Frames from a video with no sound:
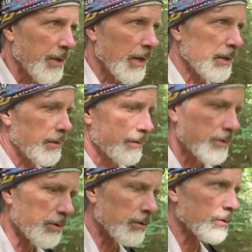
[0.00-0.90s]
not even
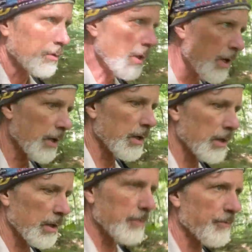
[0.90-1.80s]
to
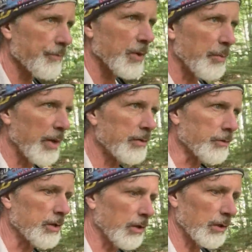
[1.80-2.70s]
the base of
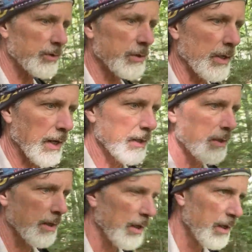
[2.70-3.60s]
Killington yet.
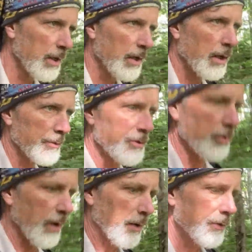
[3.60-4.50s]
I'm
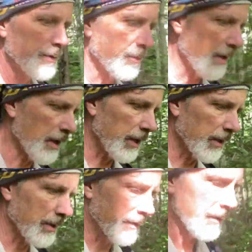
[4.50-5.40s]
2 hours in my
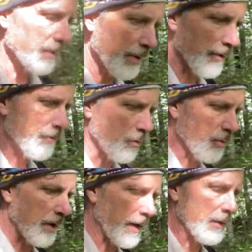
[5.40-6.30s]
hike, I think about 4
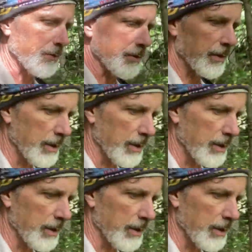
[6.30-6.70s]
miles,